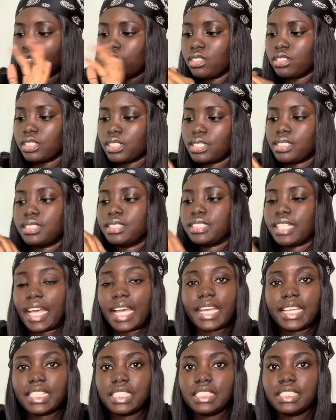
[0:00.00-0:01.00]
on the
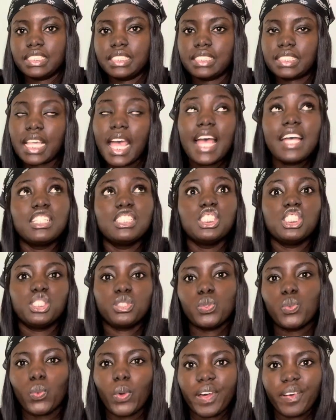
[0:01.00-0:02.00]
side,
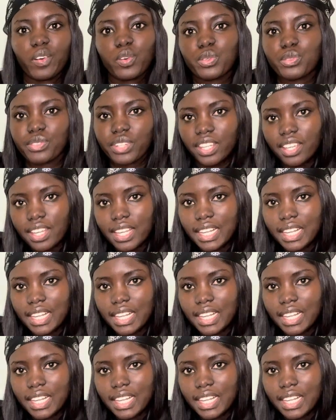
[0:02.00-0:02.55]
jewelry